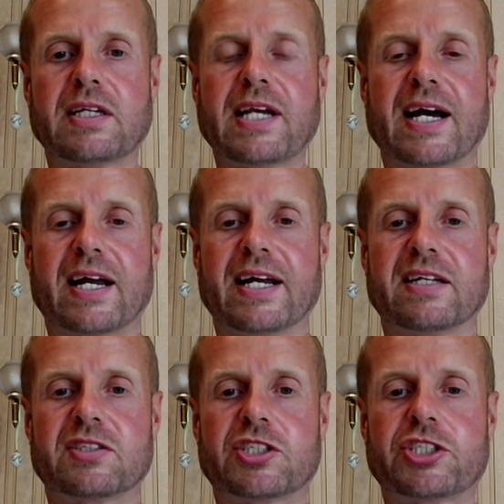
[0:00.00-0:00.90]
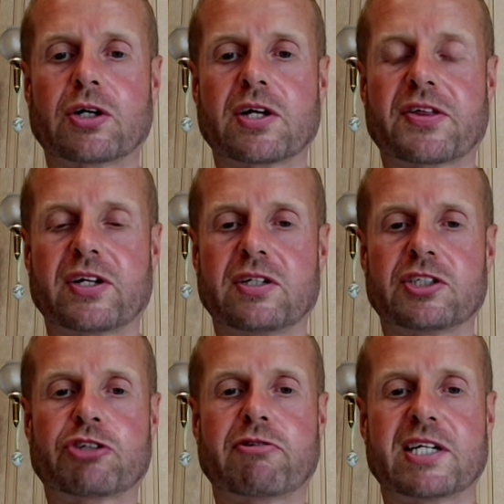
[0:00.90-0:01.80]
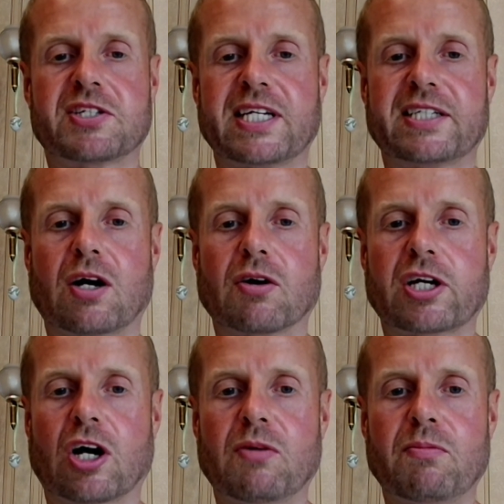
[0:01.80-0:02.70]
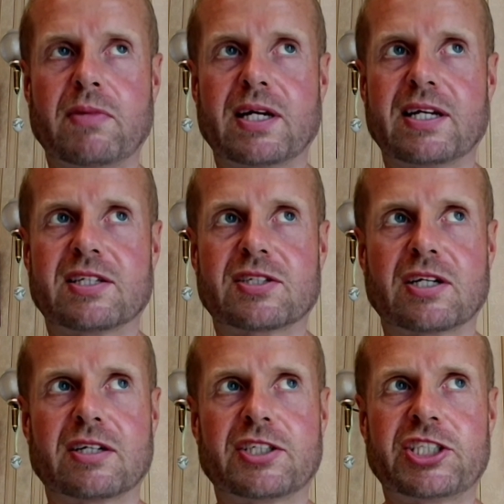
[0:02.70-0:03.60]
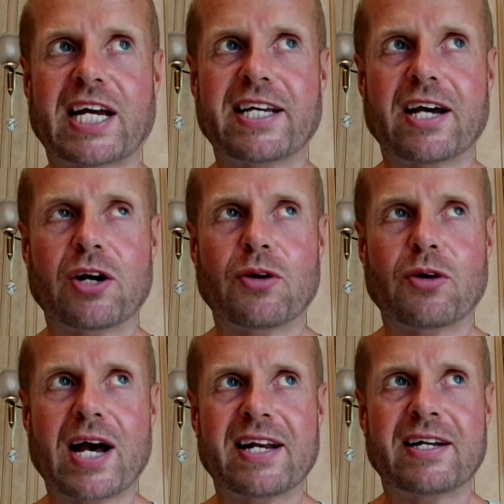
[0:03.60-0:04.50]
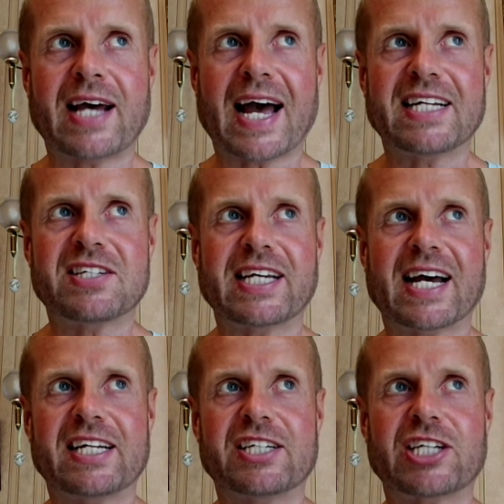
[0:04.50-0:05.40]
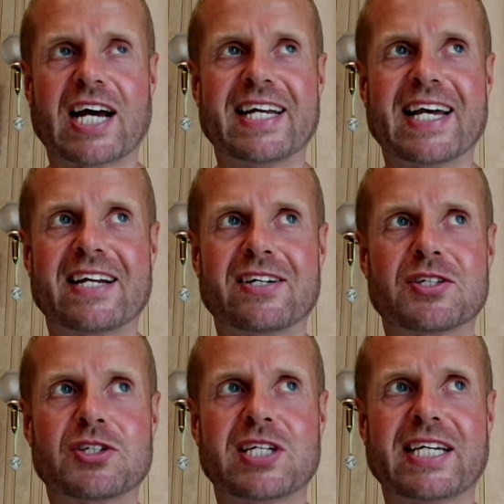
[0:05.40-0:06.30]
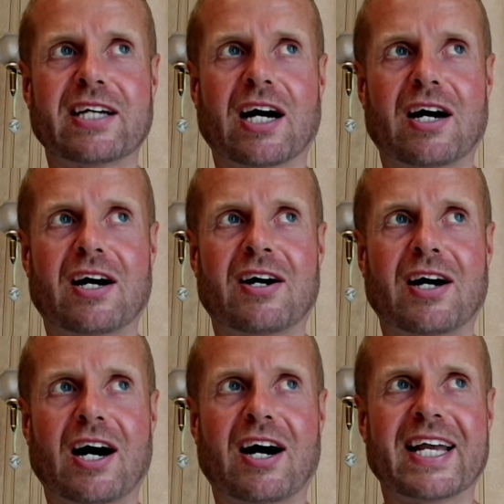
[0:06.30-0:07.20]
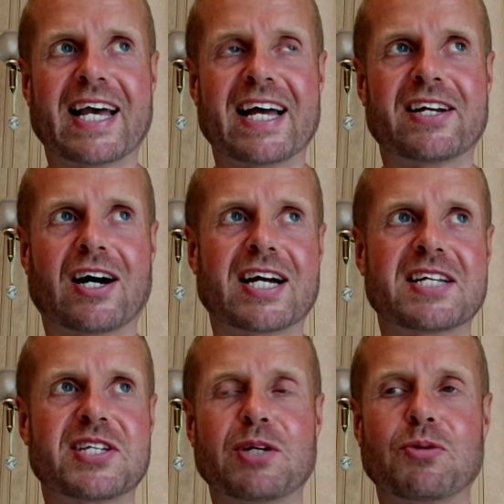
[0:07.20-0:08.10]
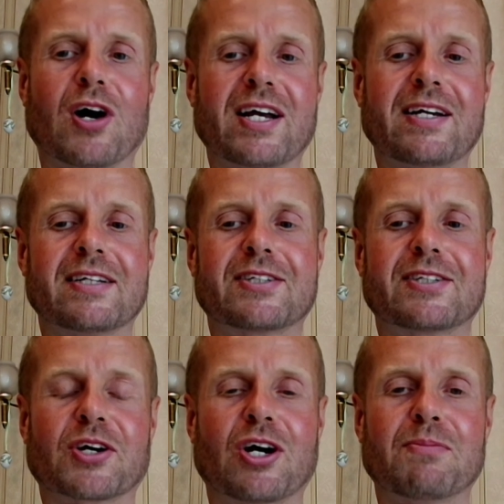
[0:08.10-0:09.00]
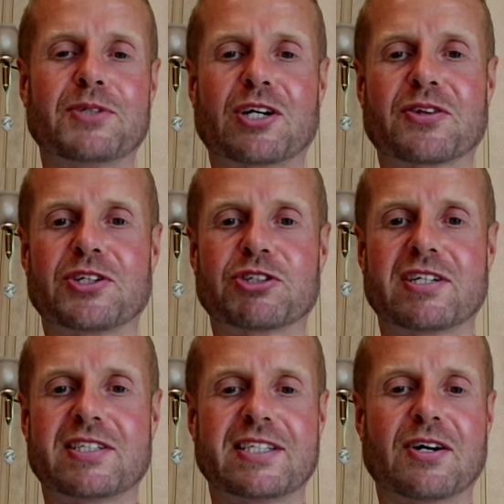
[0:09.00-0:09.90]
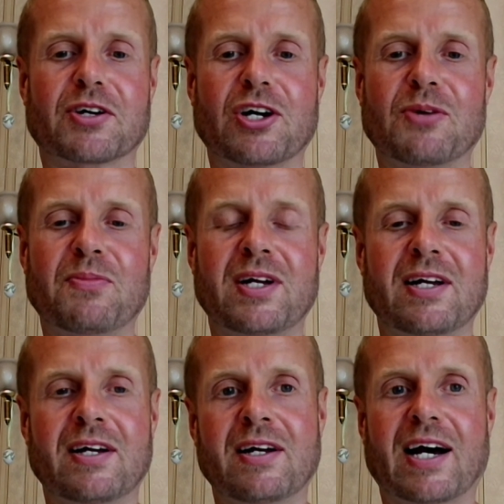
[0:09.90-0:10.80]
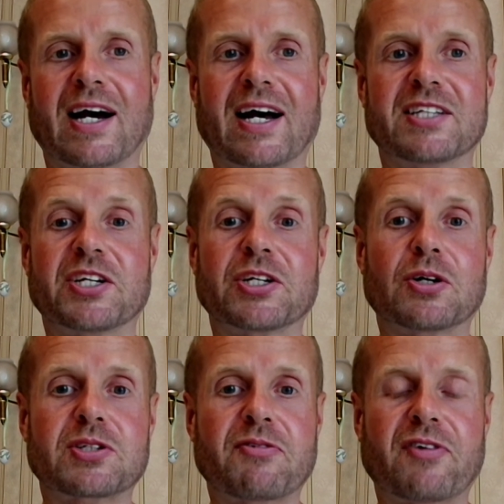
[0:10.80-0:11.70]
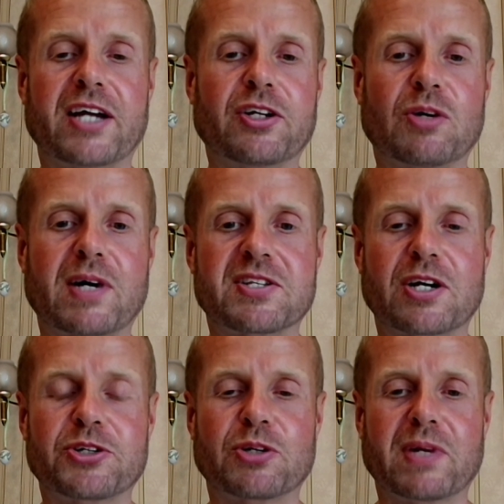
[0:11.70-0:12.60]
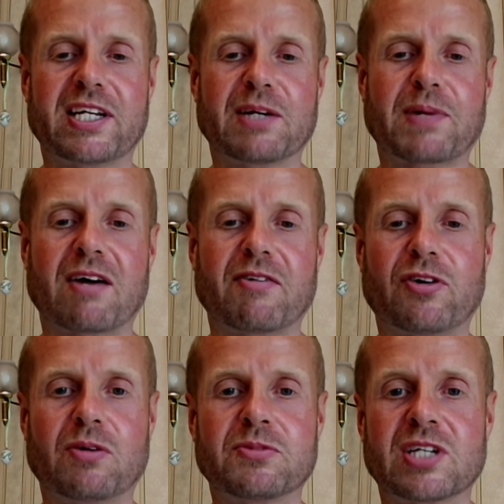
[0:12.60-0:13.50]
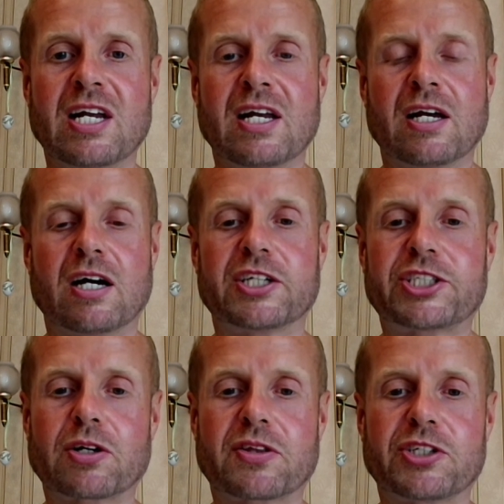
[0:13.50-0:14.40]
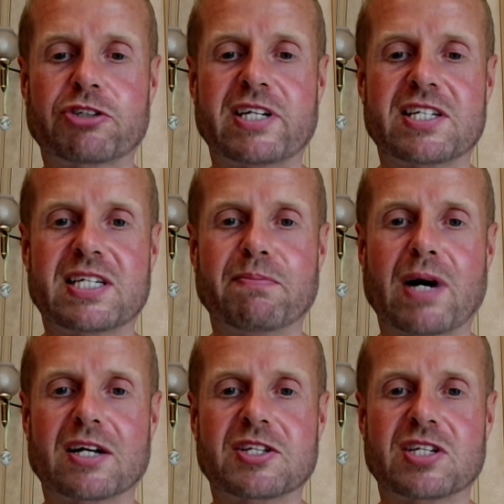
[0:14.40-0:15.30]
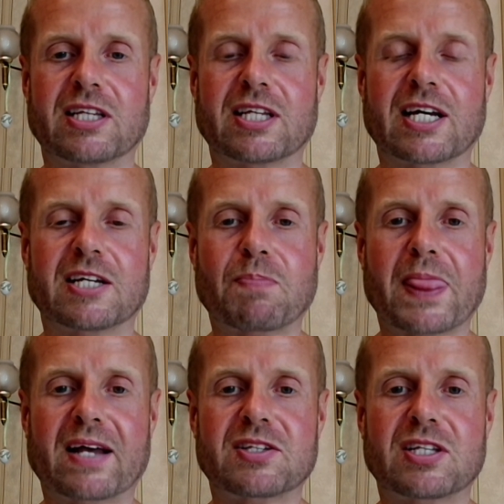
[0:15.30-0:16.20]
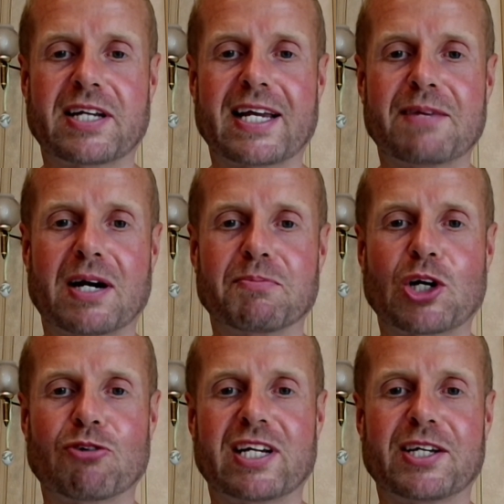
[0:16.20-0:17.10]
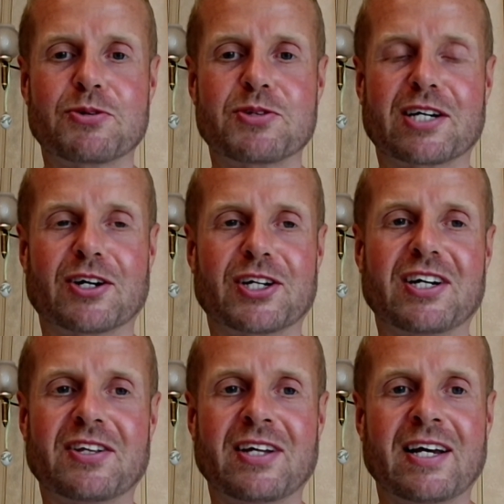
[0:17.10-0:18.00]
Yeah, it's jonathantrinity.com. It's uh, J O N A T H A N T R I N I T Y.com, jonathantrinity.com. And you can also find all my social media platforms. Uh, Jonathan Trinity Martin, that, that's the name I'm currently using on Earth.